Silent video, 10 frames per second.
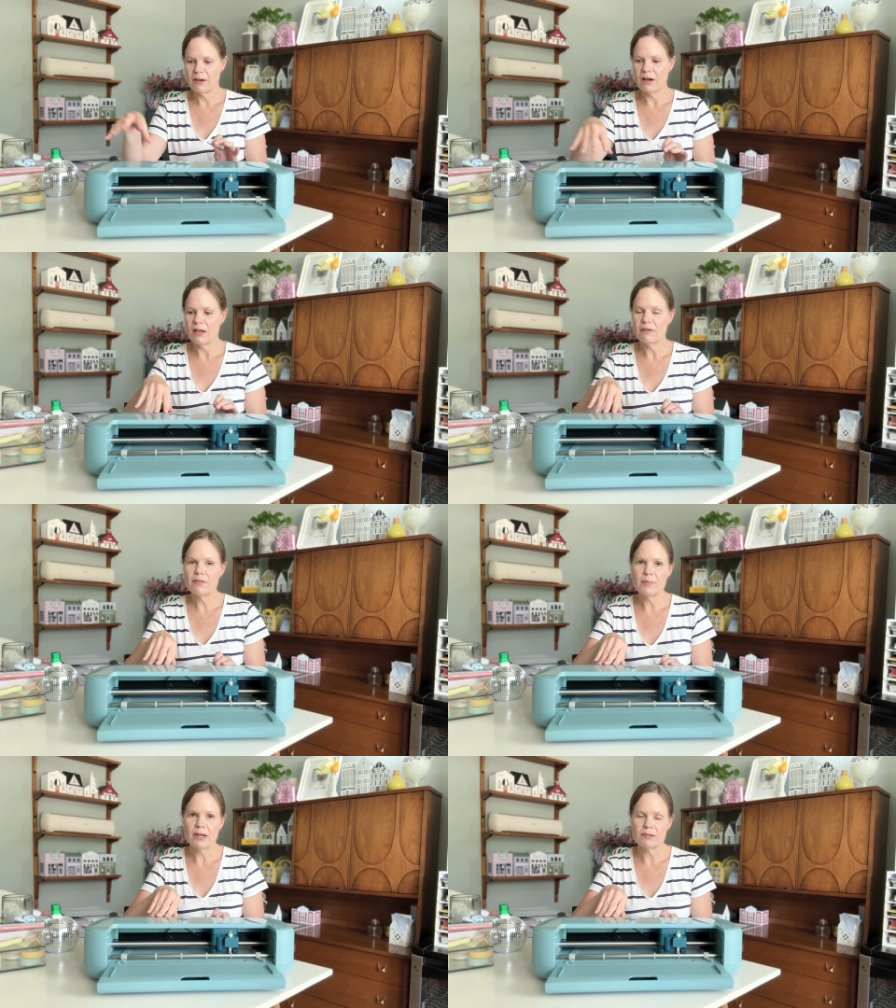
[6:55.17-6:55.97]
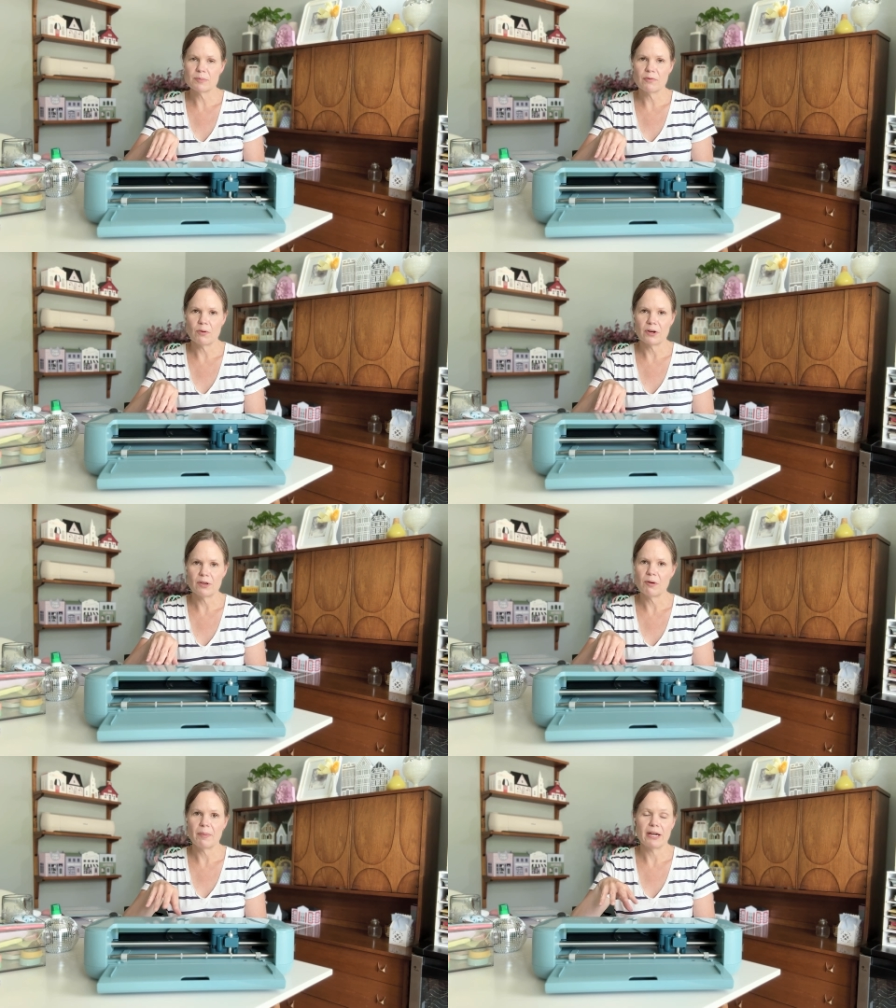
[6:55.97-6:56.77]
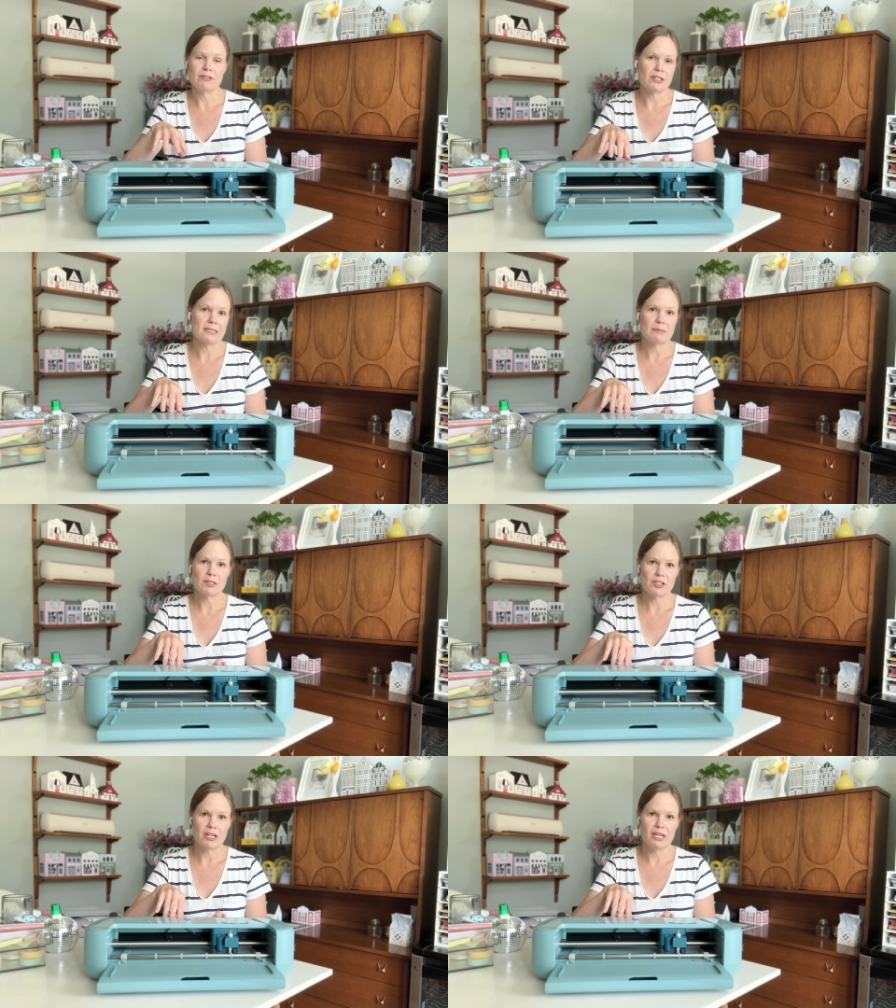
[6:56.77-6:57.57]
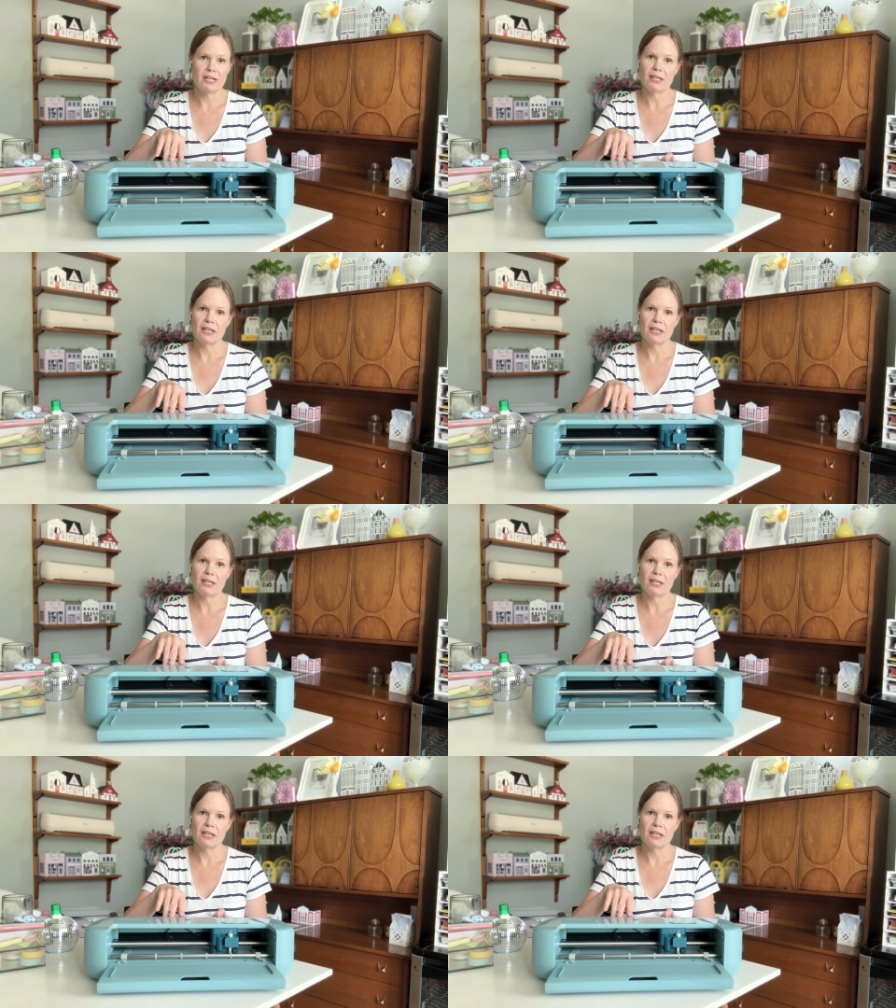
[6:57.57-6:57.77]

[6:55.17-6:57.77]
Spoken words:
all of the models before, you could buy just the machine,